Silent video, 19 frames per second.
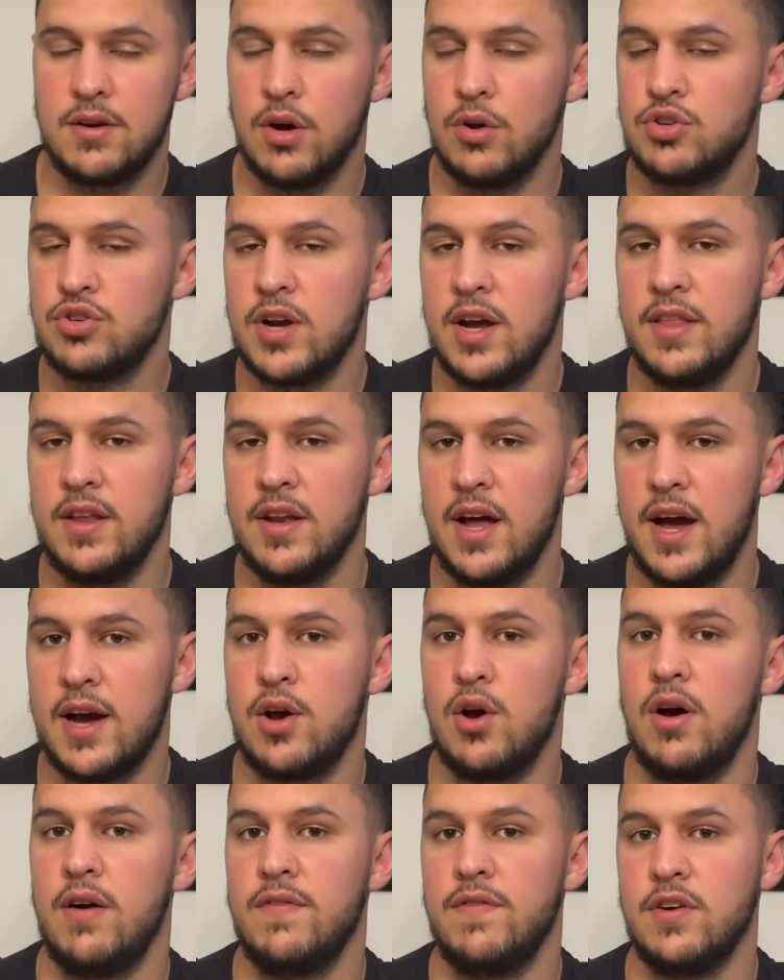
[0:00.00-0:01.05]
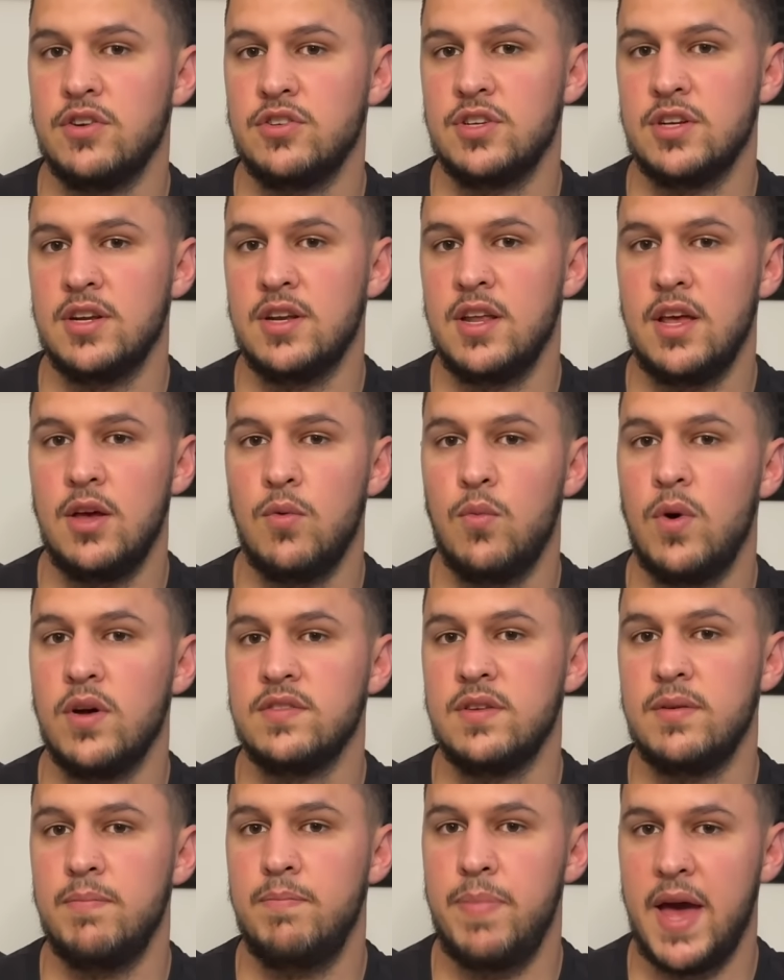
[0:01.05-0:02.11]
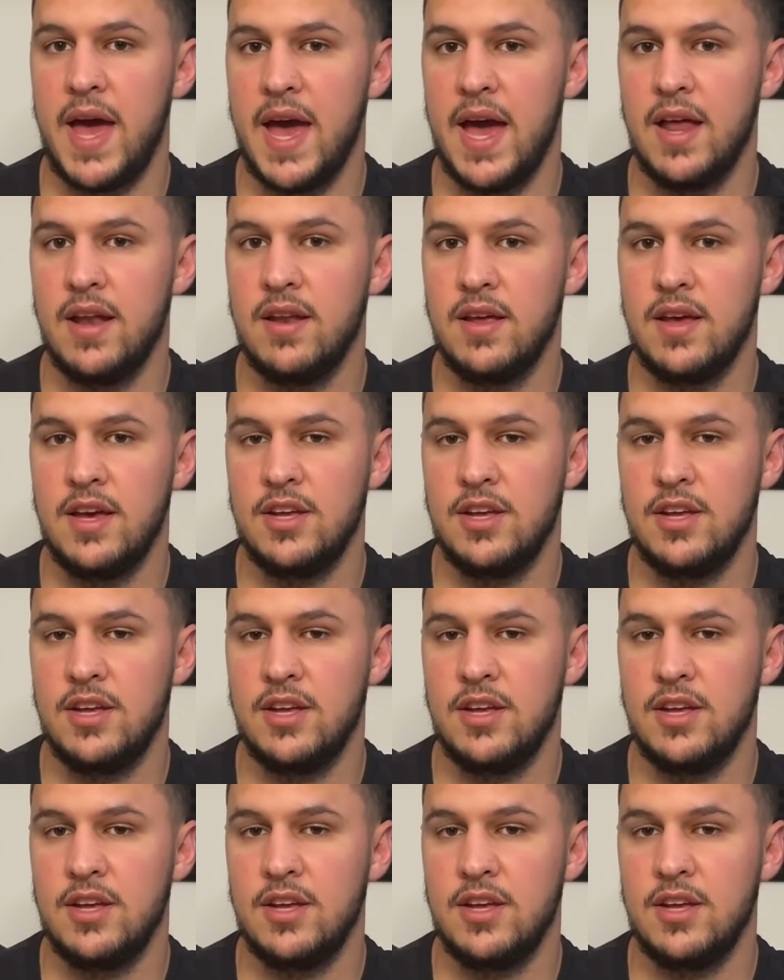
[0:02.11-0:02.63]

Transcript: go try the knockoff version. It wasn't bad.